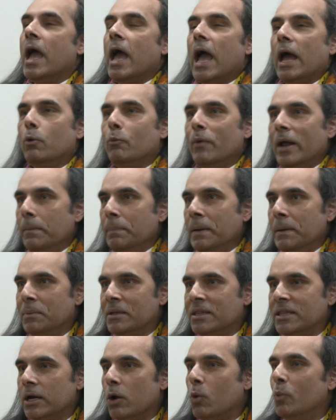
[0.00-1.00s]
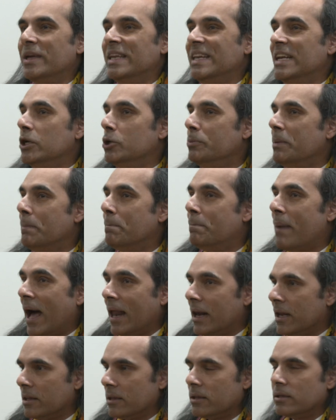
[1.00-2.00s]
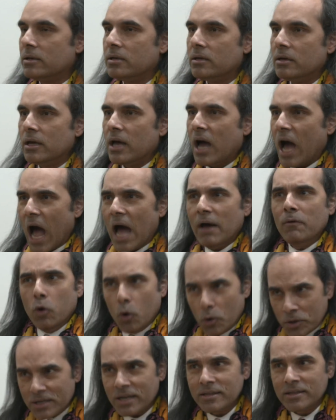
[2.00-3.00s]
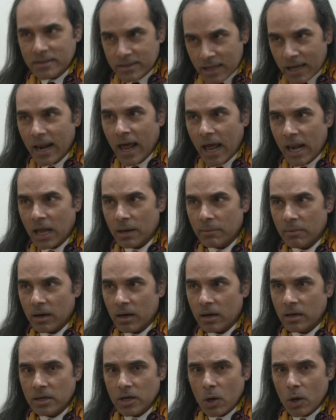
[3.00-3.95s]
And when people said, oh, we need to be balanced, I've hosted the Dalai Lama.